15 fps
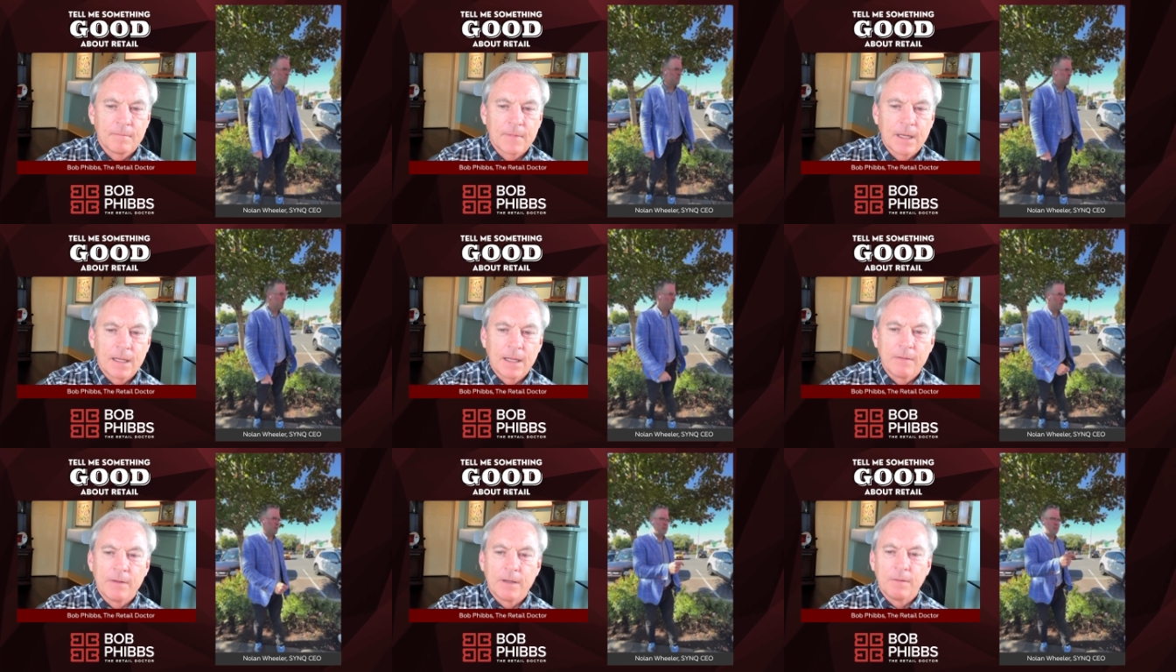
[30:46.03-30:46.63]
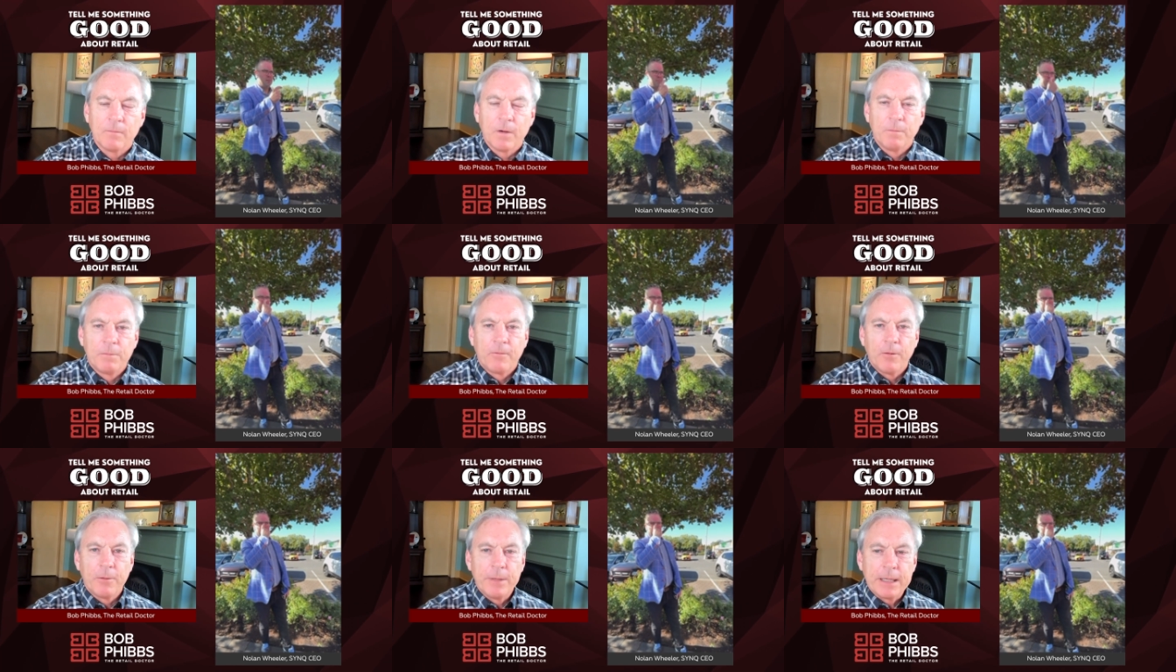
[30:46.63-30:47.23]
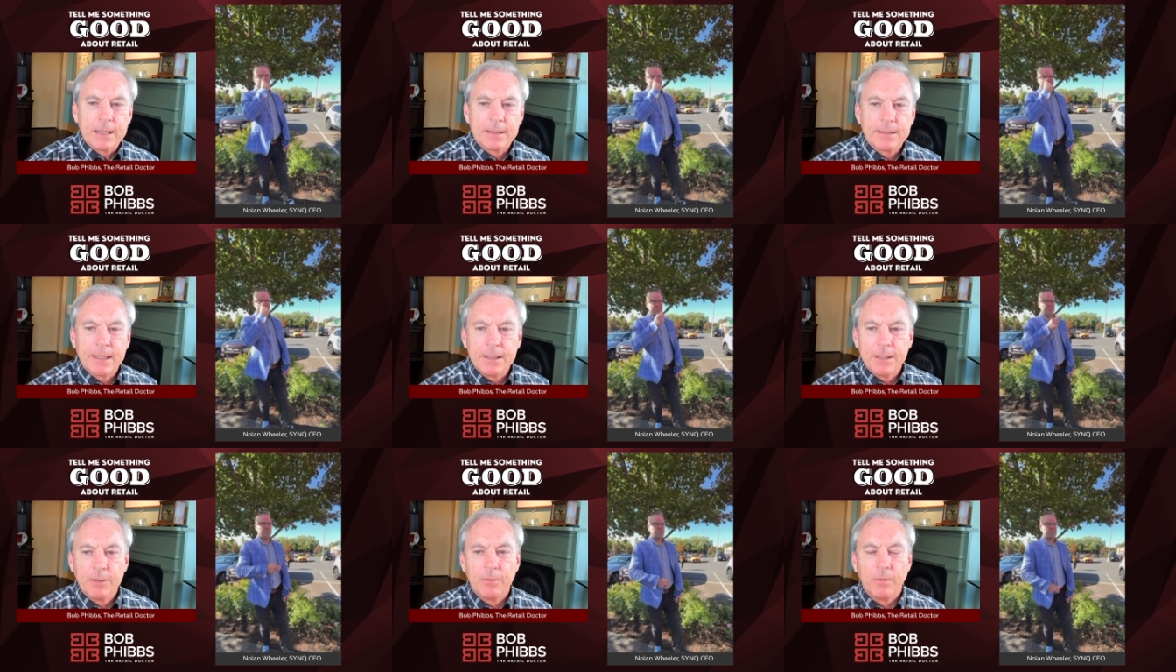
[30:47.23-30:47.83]
I love it. Well, before we
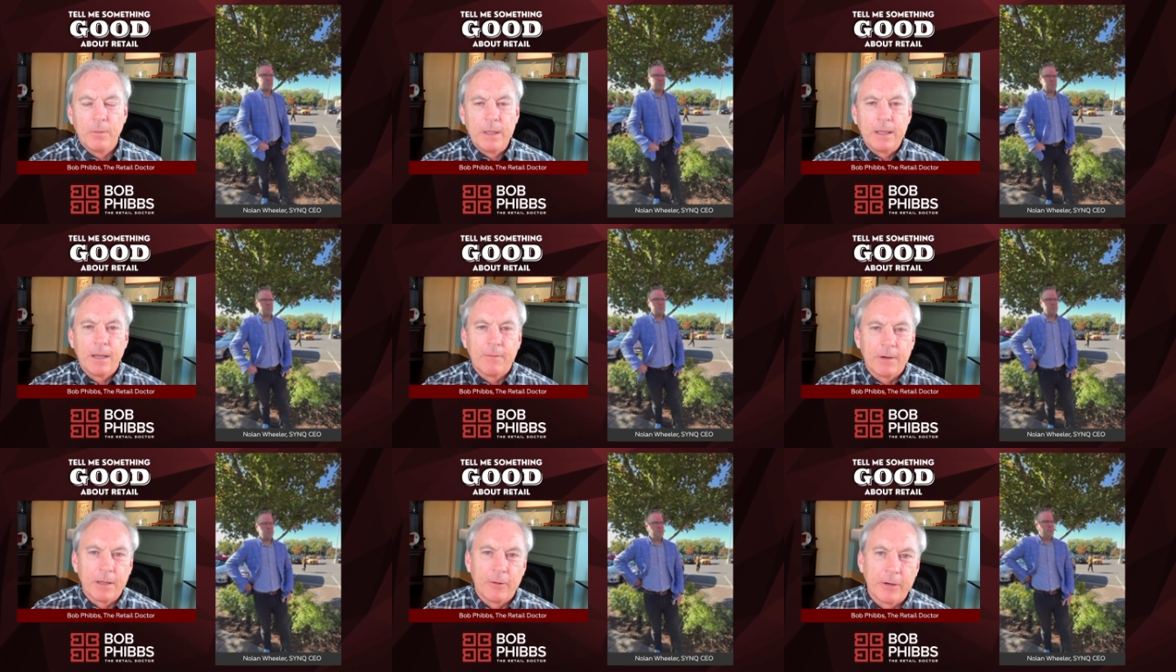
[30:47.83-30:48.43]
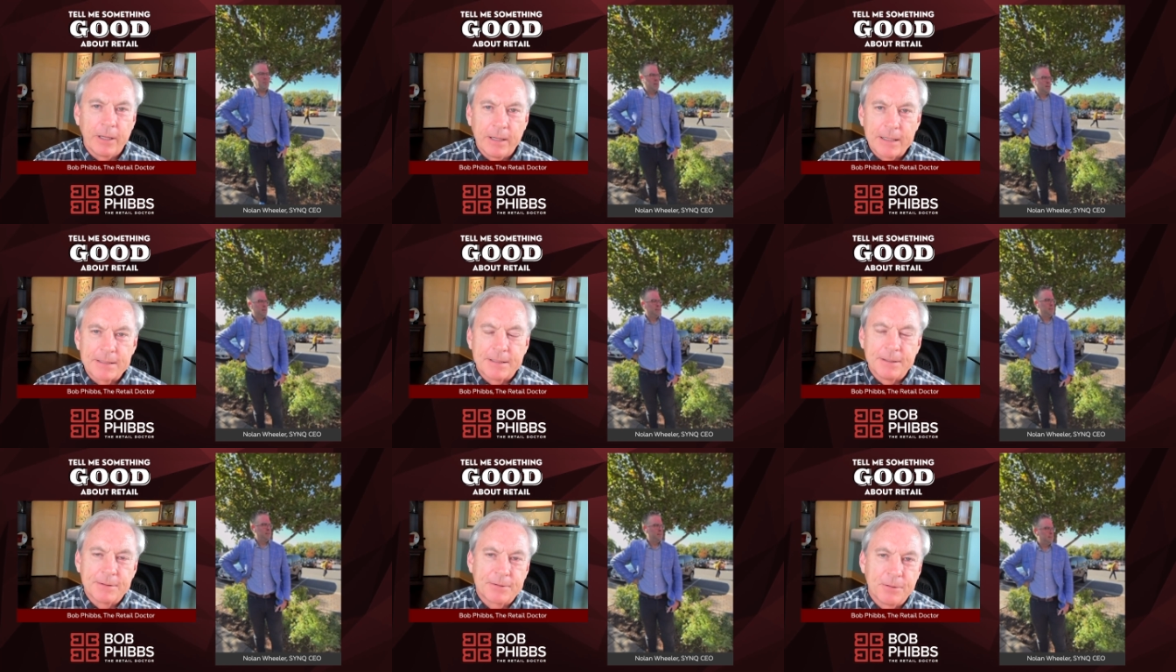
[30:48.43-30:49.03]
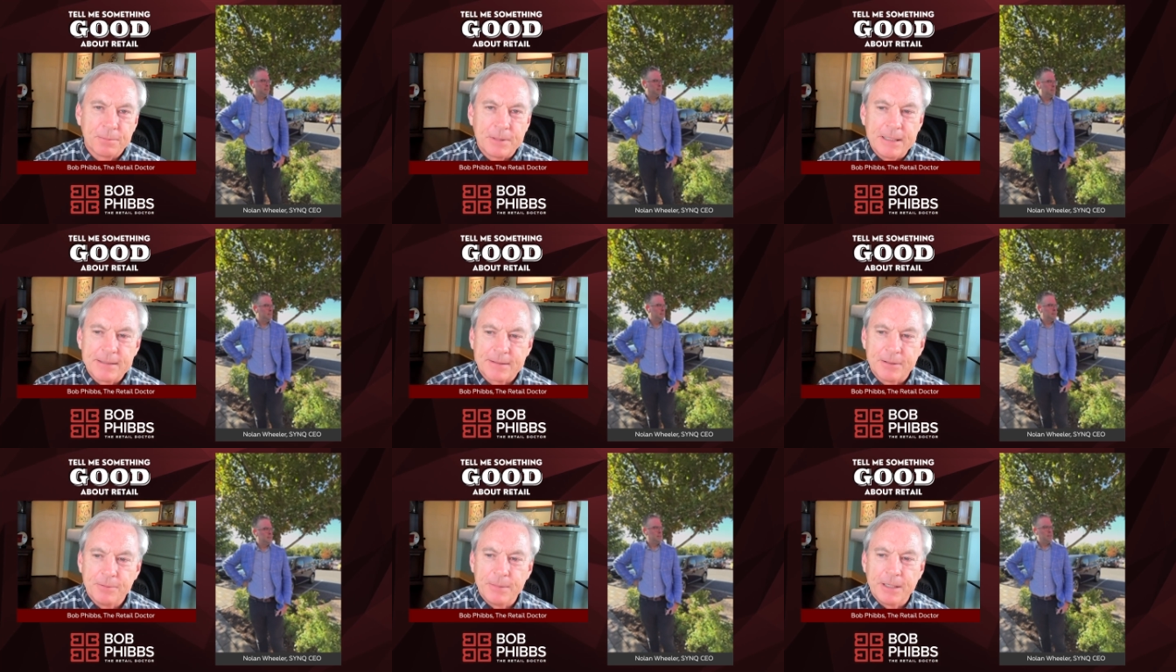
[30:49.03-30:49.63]
continue, we love our loyal listeners, so please
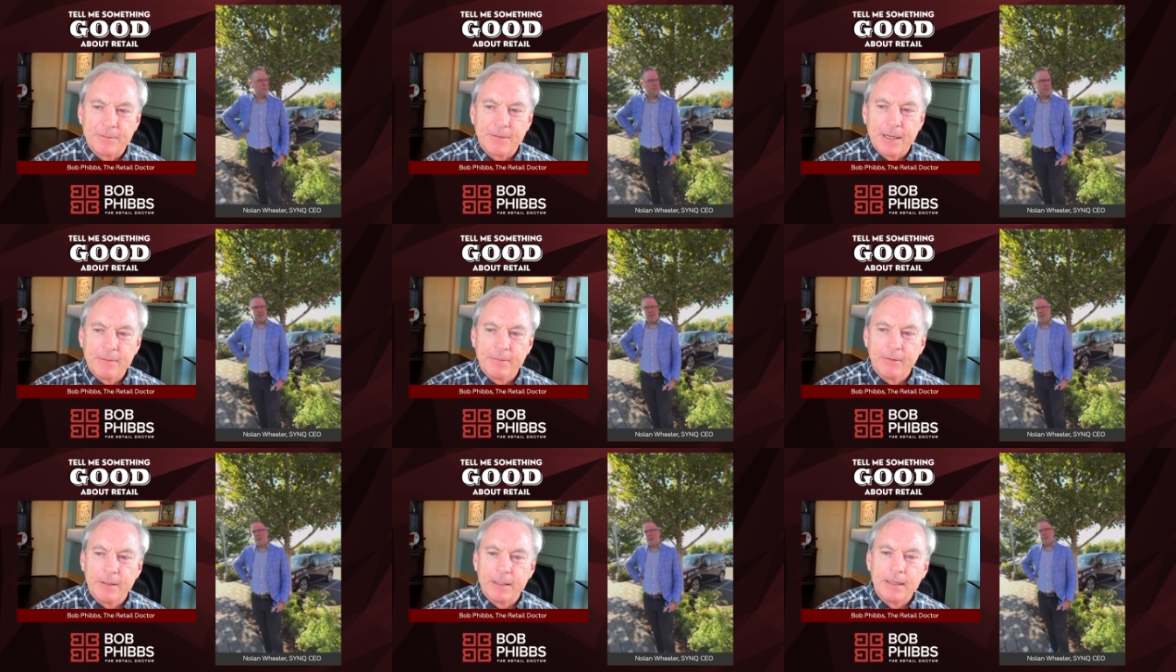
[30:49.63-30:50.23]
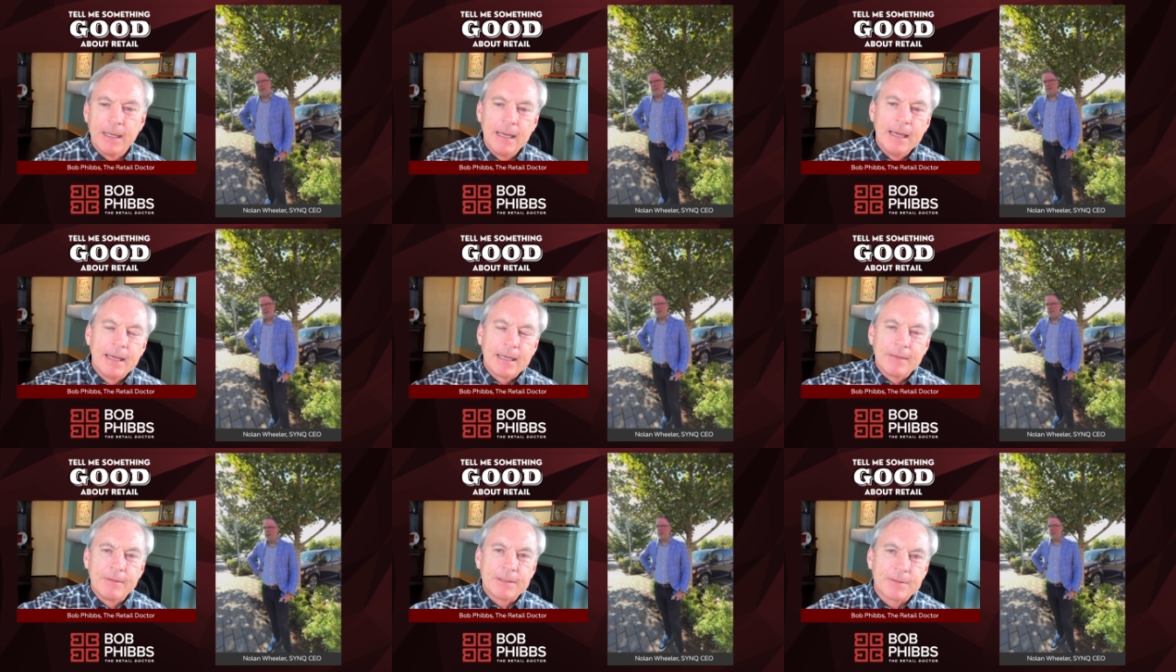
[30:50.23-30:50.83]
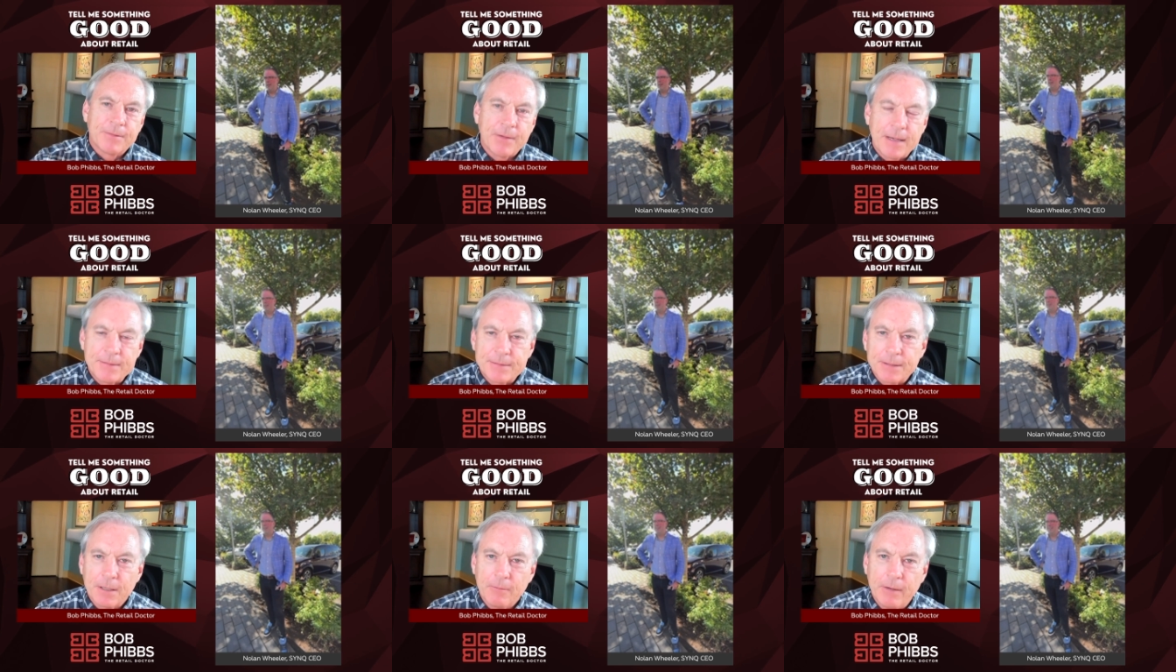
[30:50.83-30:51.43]
do me a favor and give us a five
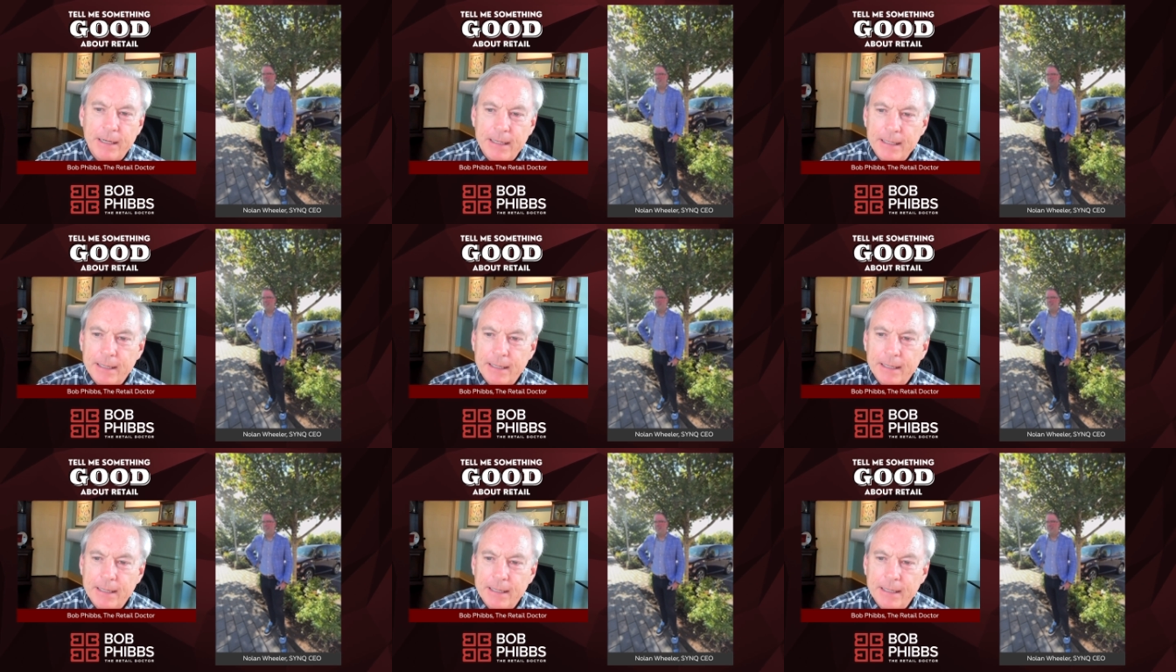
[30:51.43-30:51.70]
star rating.